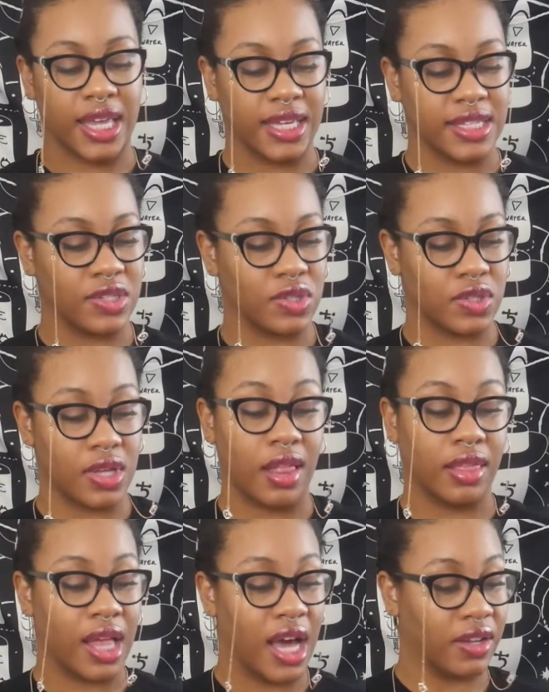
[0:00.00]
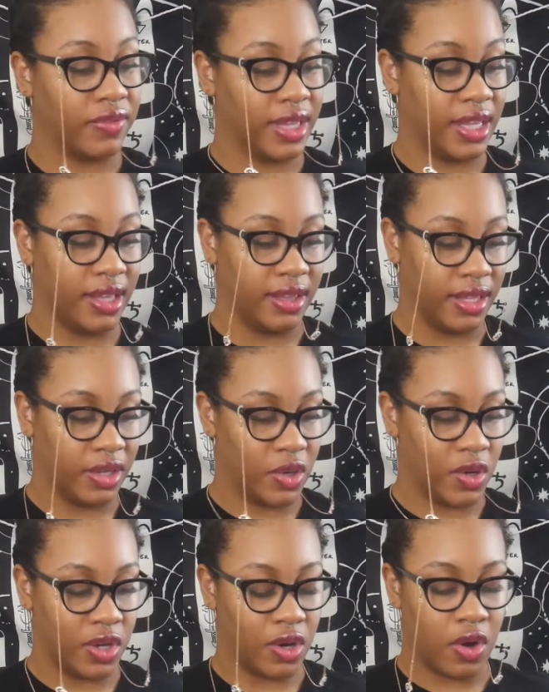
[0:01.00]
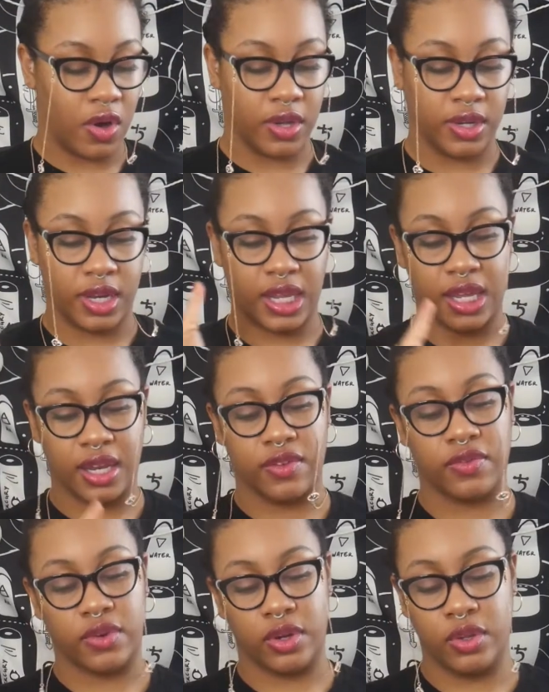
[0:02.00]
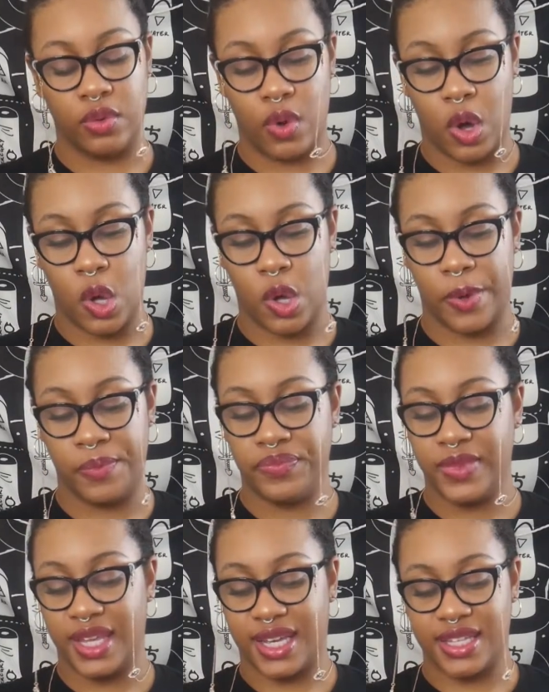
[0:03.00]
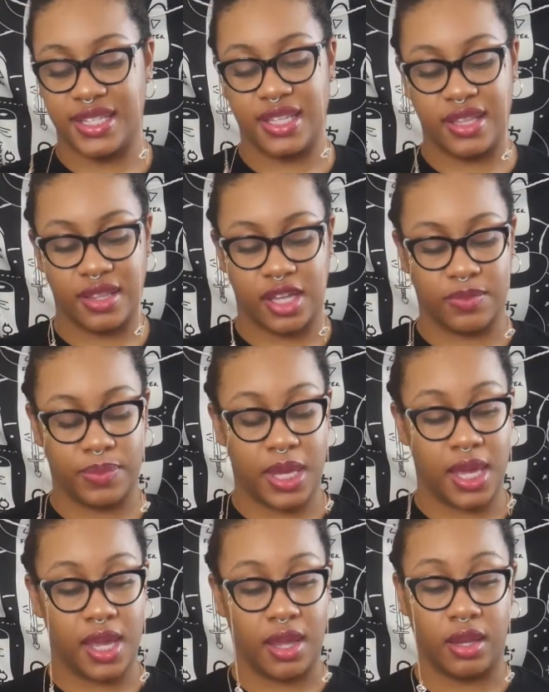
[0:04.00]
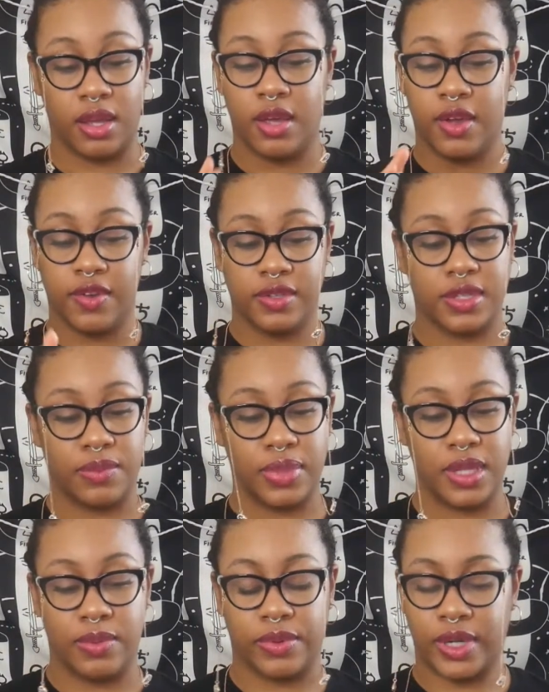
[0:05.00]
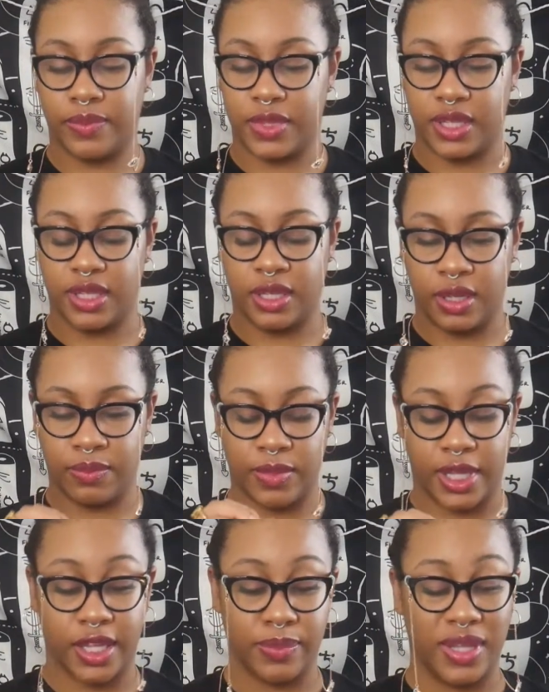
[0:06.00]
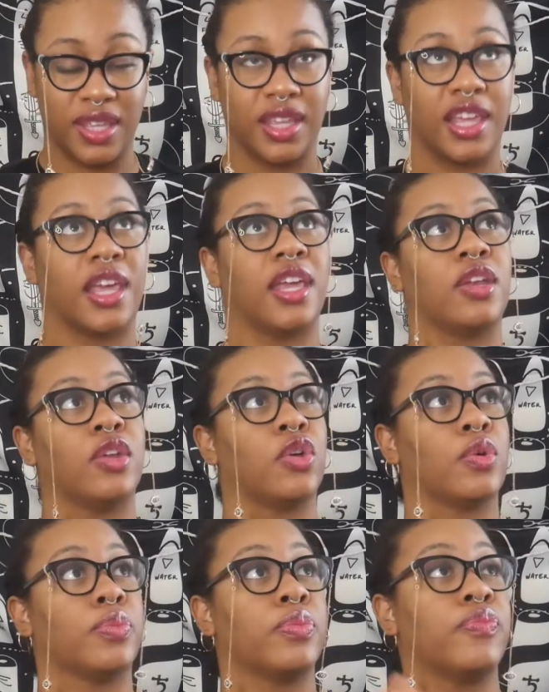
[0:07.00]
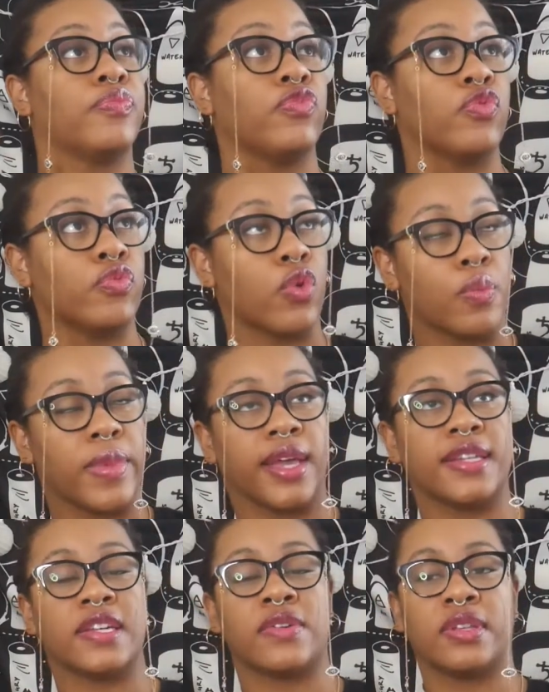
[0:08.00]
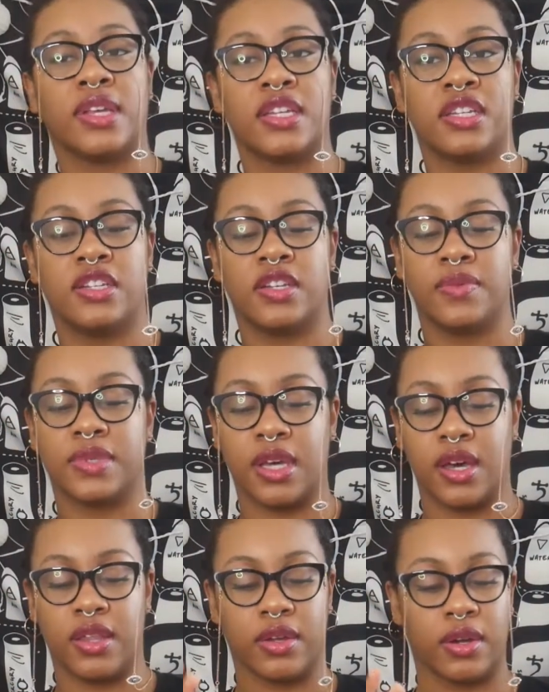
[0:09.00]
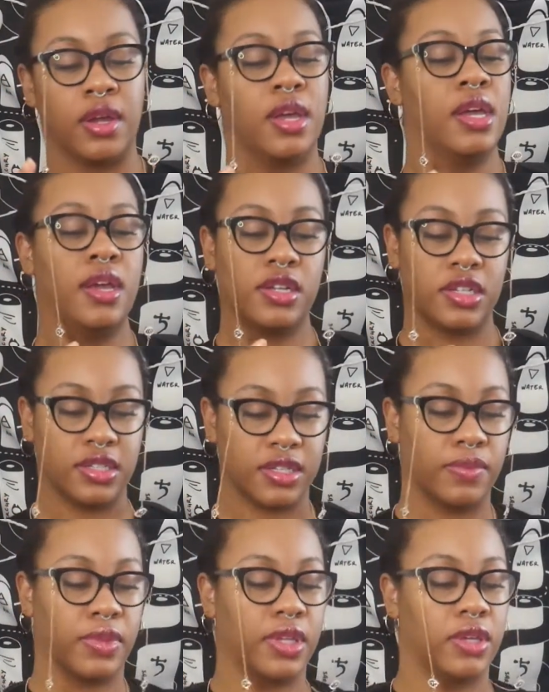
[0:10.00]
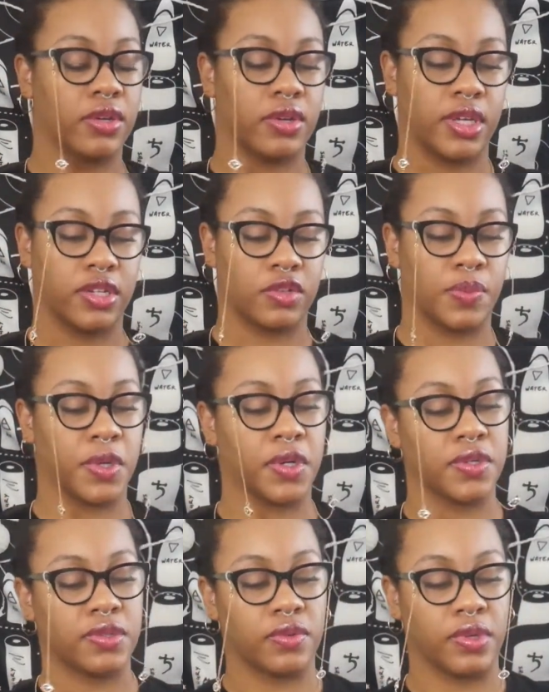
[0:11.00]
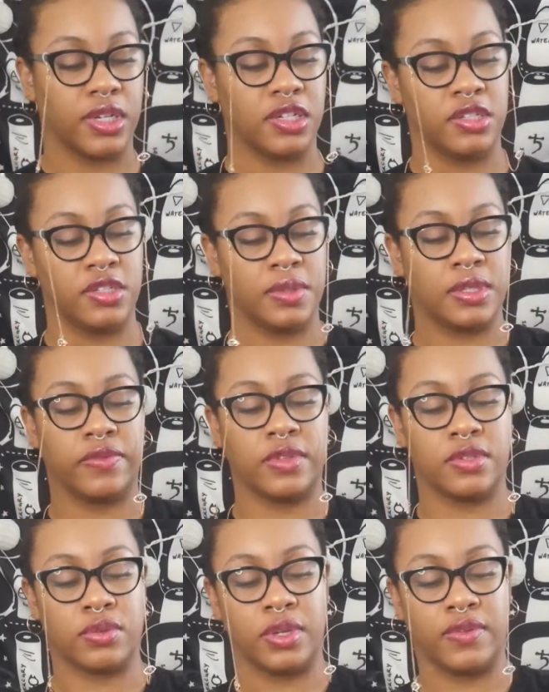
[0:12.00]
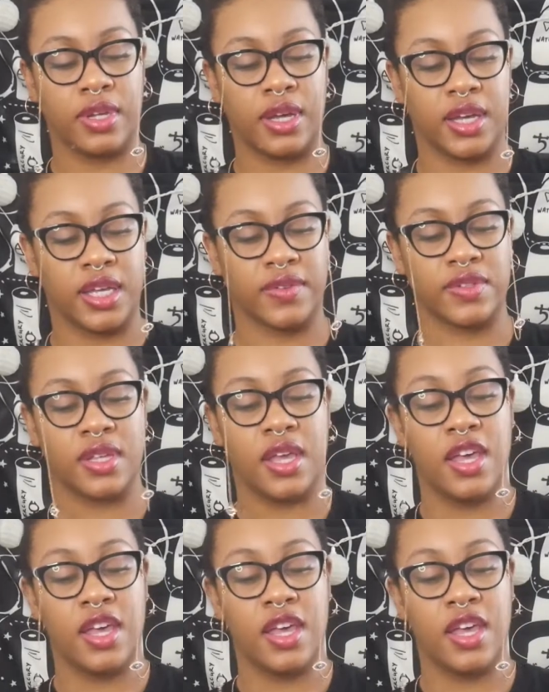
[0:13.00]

It's a lot of healing going on, and for you all, I see a lot of pain. Some people, I'm thinking it may be in your romantic relationships, other just simply your interpersonal relationships of this 3 of Knives.